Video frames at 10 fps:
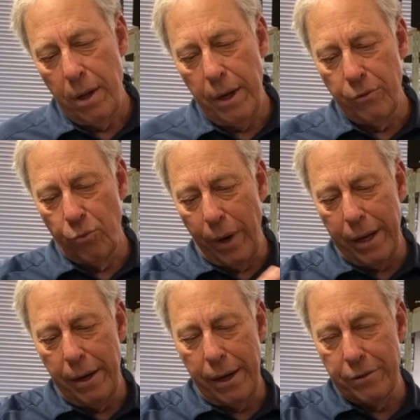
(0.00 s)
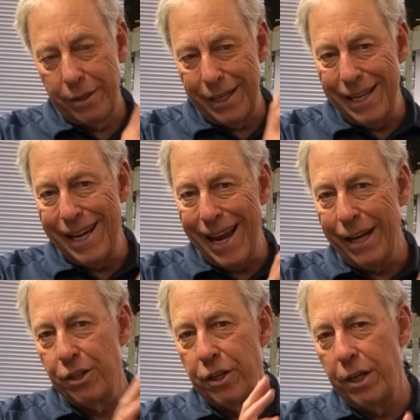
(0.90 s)
it's rated as
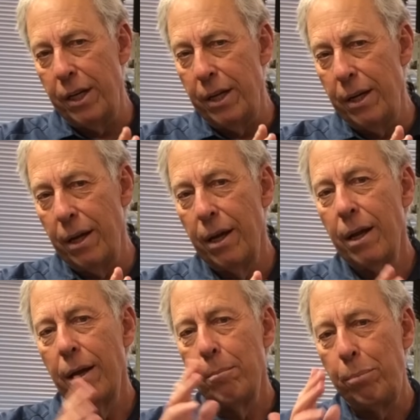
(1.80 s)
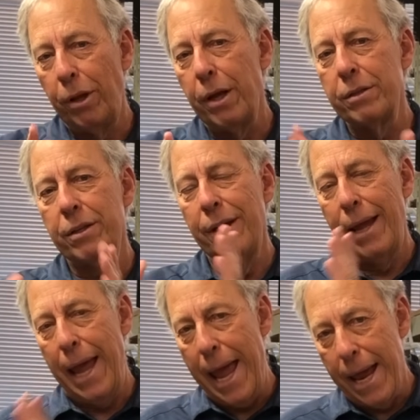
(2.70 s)
THD plus
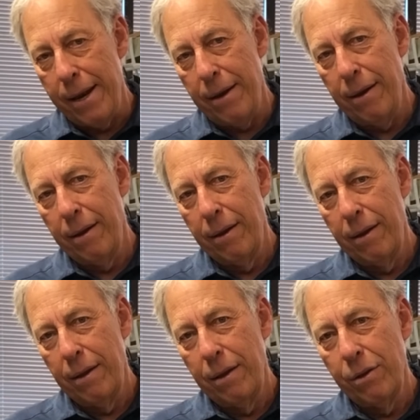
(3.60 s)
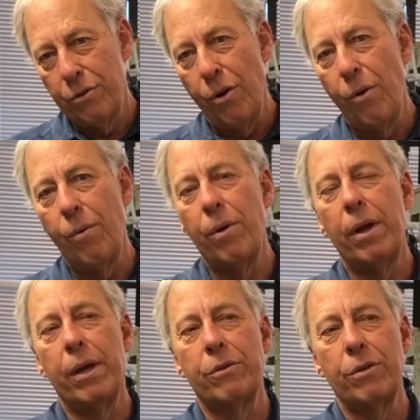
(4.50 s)
N. So
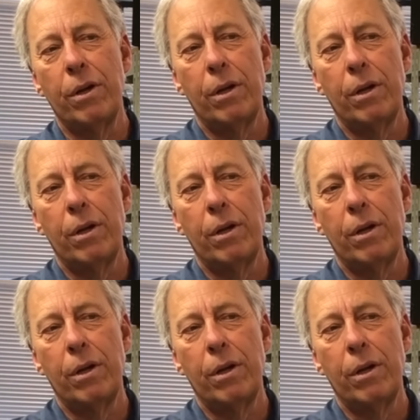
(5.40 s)
it's